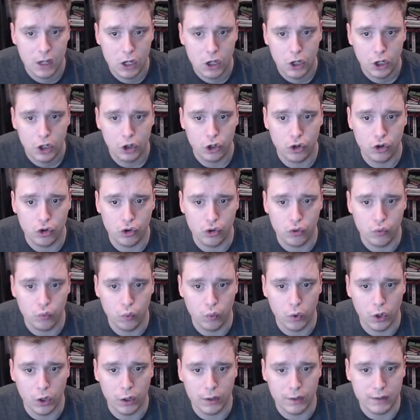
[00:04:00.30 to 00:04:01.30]
who
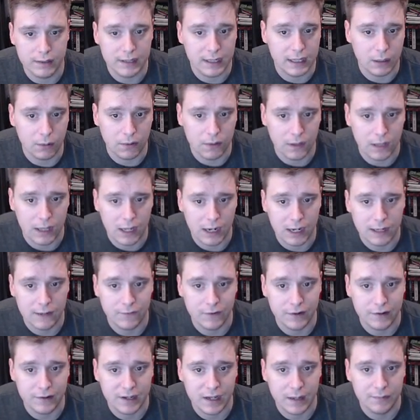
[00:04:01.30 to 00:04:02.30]
were dealing with a lot of
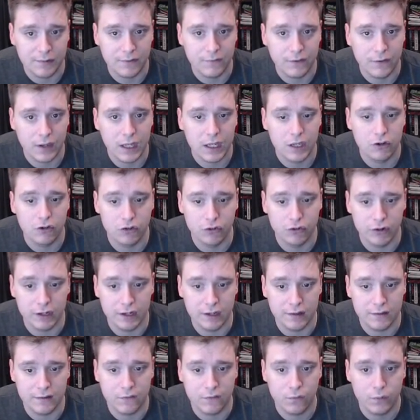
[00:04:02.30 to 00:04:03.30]
different types of
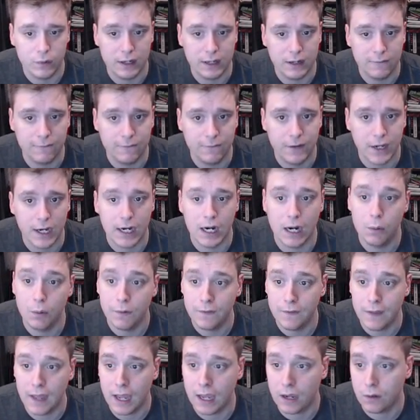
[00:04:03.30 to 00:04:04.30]
injuries, if we can figure out
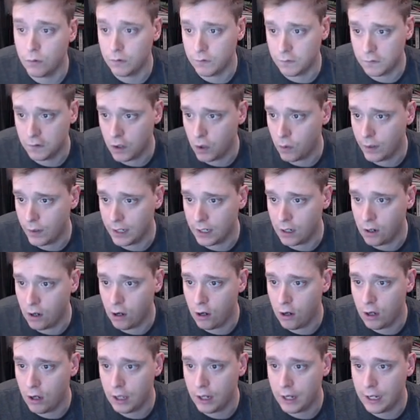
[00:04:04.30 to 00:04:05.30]
what the heck was going
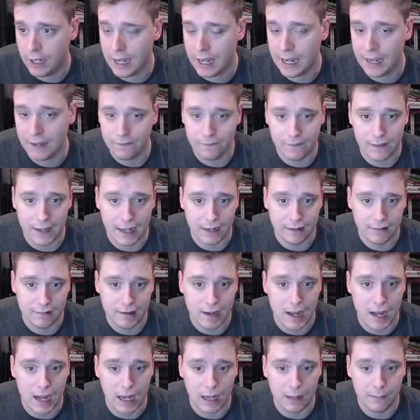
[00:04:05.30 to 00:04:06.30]
on at that
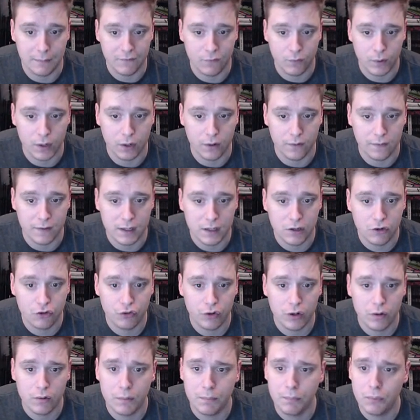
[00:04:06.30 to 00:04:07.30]
time. If we go to the
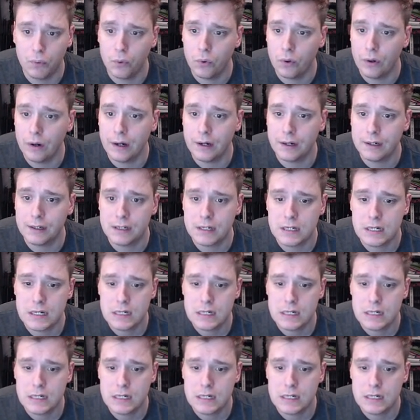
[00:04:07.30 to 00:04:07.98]
injury report,